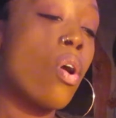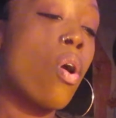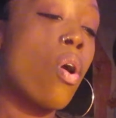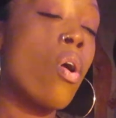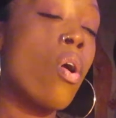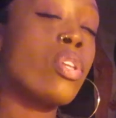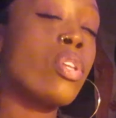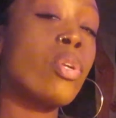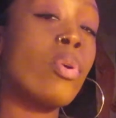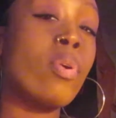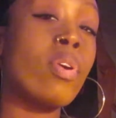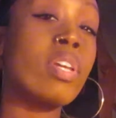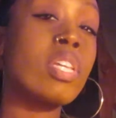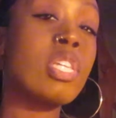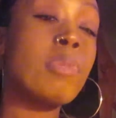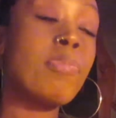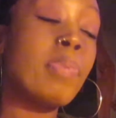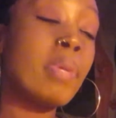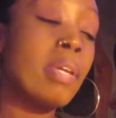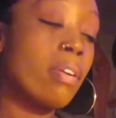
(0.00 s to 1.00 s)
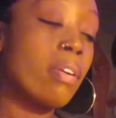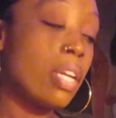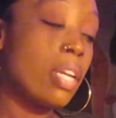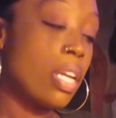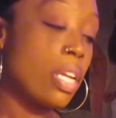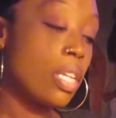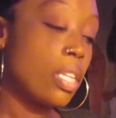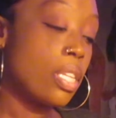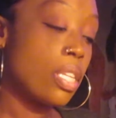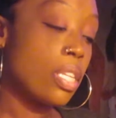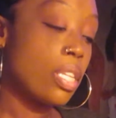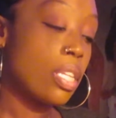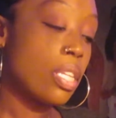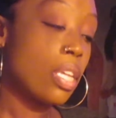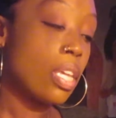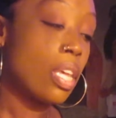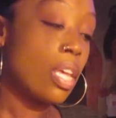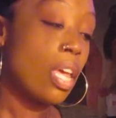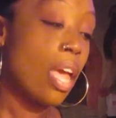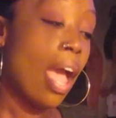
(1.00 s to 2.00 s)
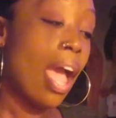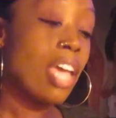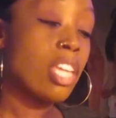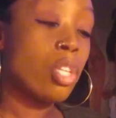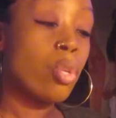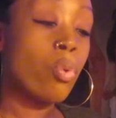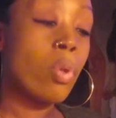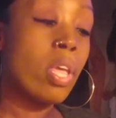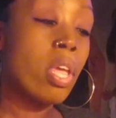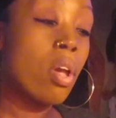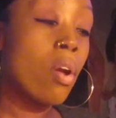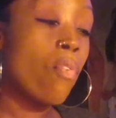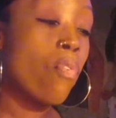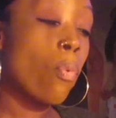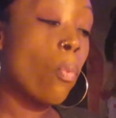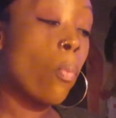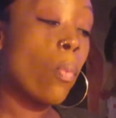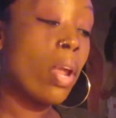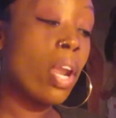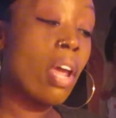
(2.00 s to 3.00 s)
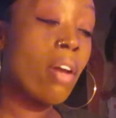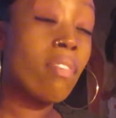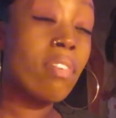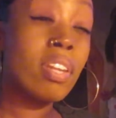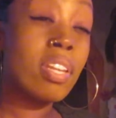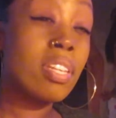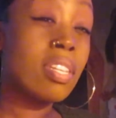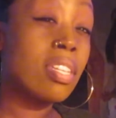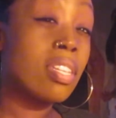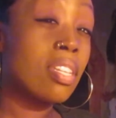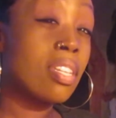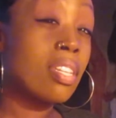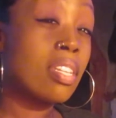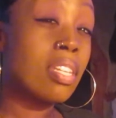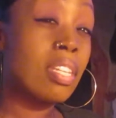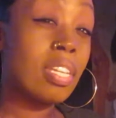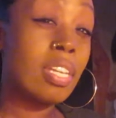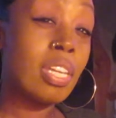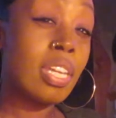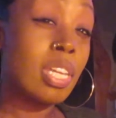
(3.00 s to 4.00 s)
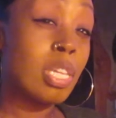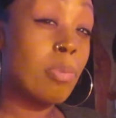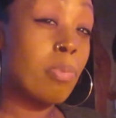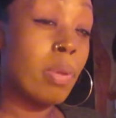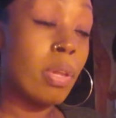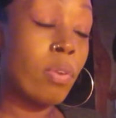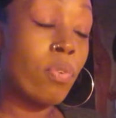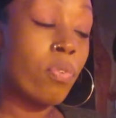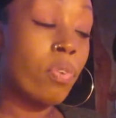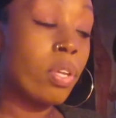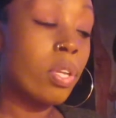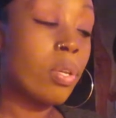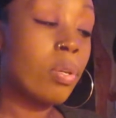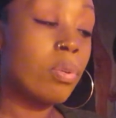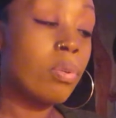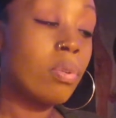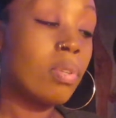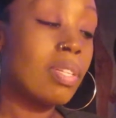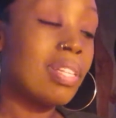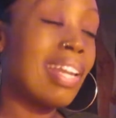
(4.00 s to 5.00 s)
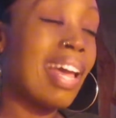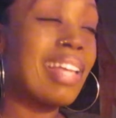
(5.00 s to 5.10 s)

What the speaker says: on your experience as you heal from whatever this shit has been for you.